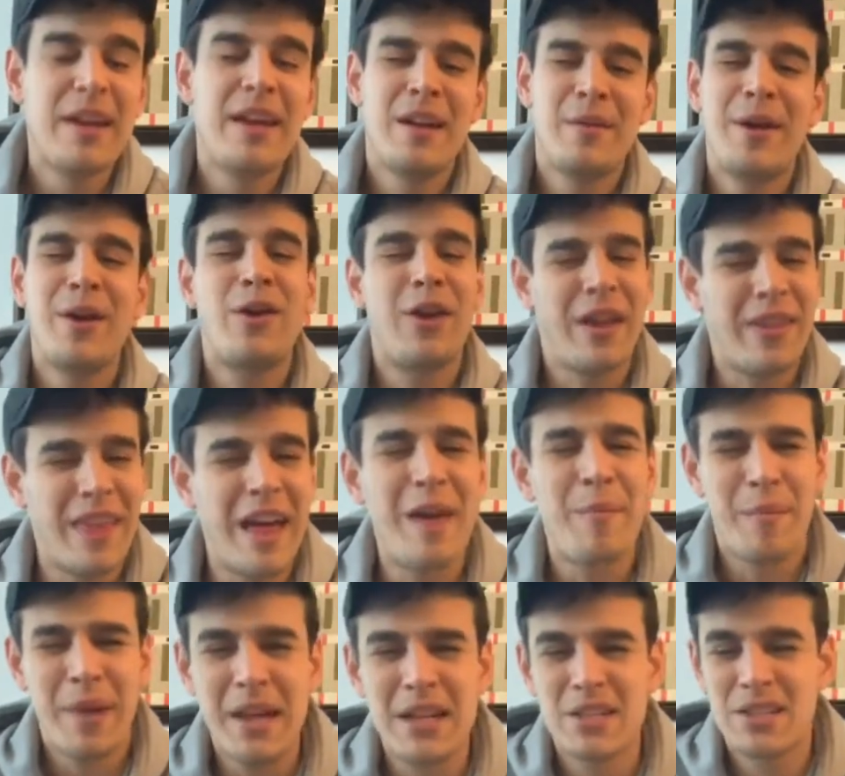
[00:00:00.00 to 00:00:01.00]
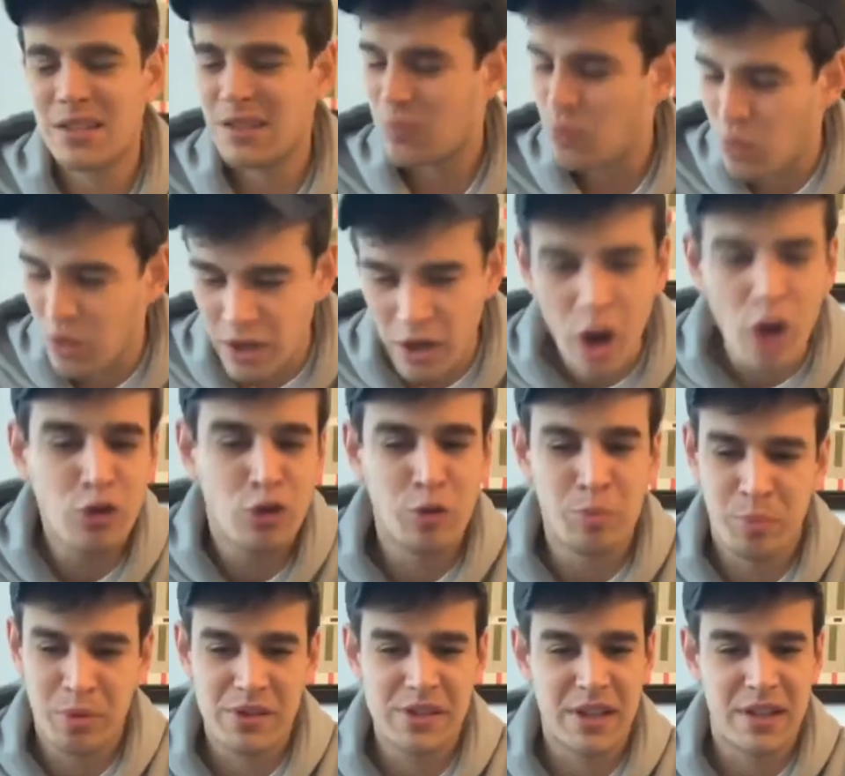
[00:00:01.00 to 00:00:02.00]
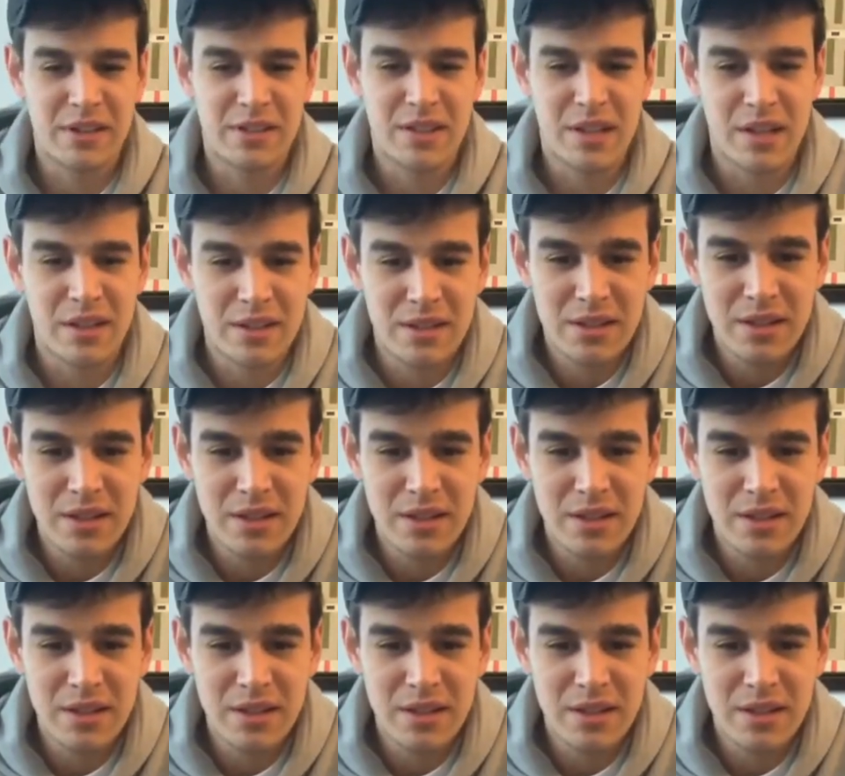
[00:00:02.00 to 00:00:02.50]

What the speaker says: I'm like, okay, that makes 100% sense.